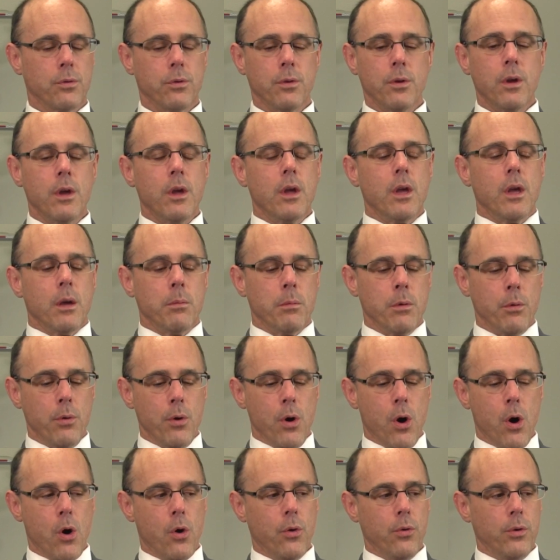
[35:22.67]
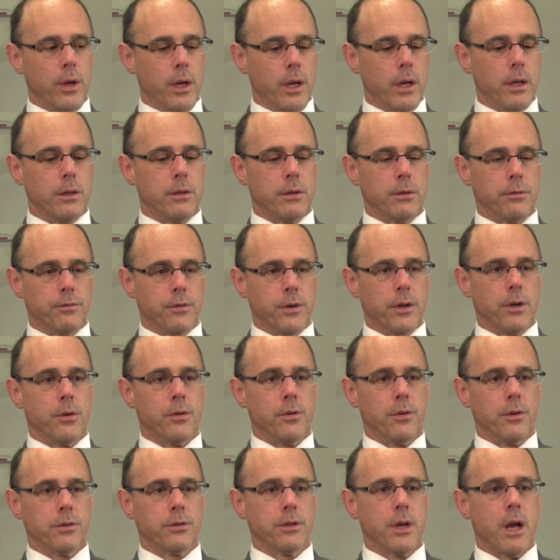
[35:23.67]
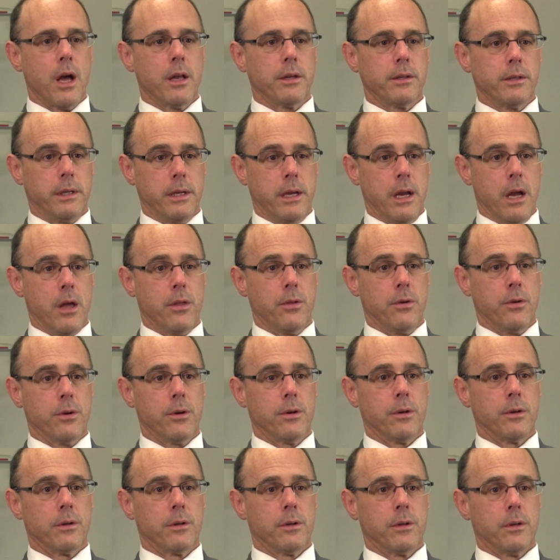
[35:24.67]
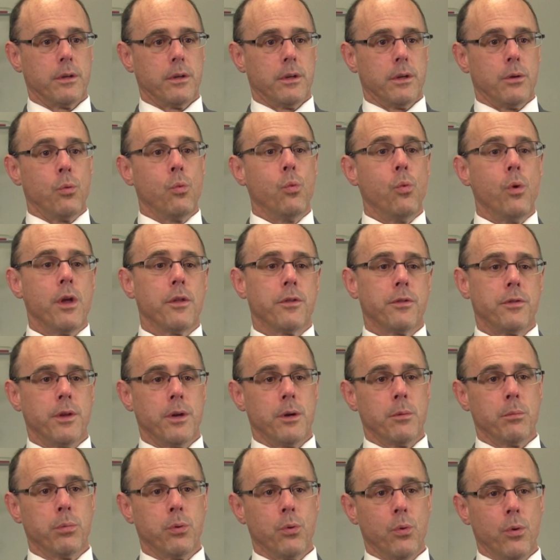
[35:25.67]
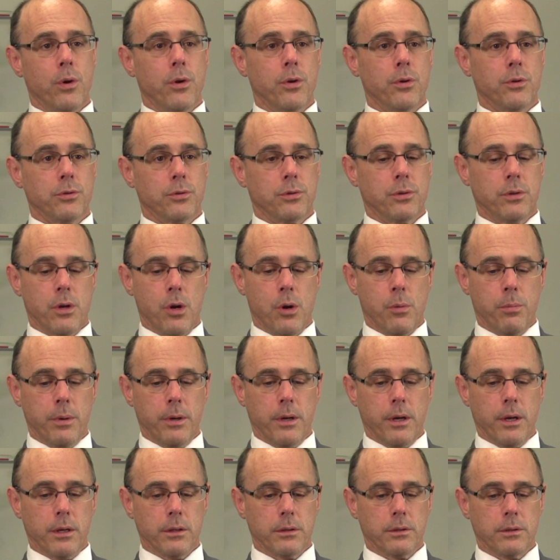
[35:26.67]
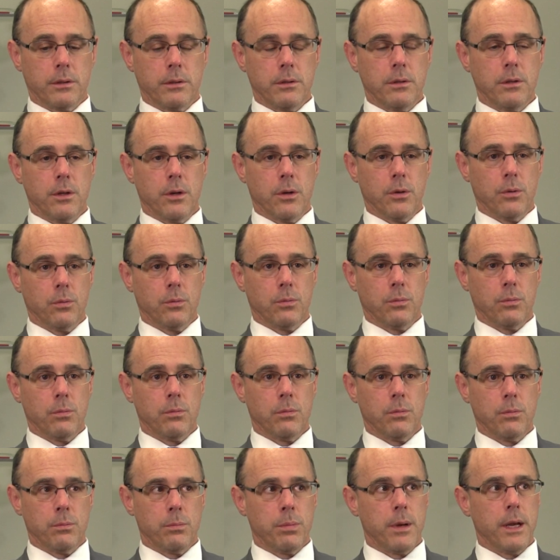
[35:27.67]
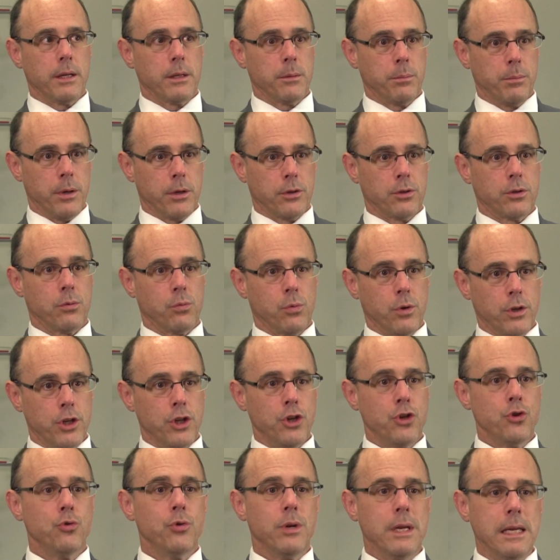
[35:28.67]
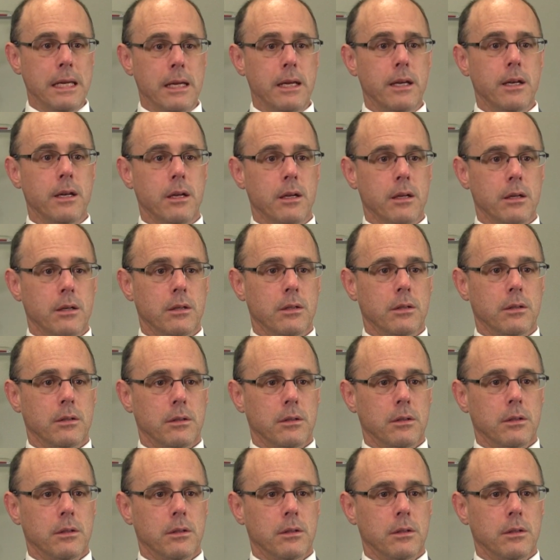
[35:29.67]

I mean, we all need to figure this out together with the employers helping us, you know, paint the picture. What do you need? Mm -hmm.